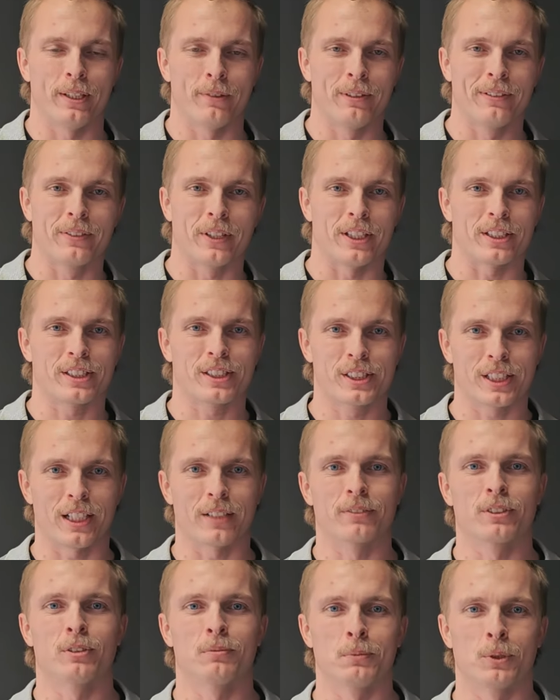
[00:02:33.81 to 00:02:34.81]
and we've got
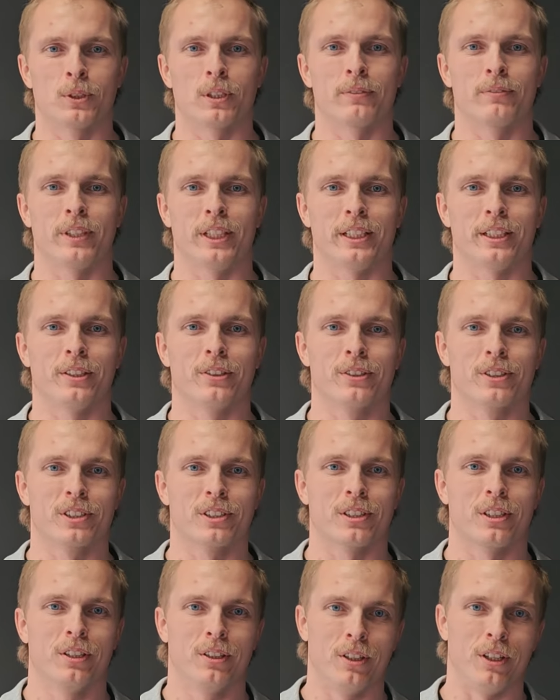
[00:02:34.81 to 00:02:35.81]
several more
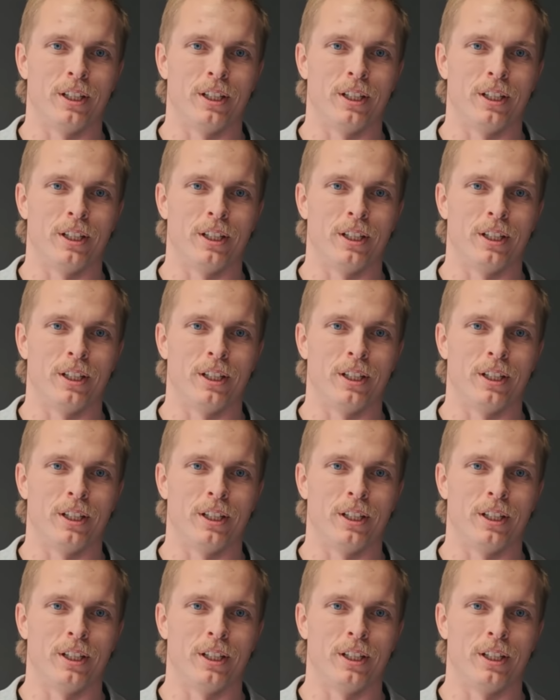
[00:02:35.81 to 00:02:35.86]
videos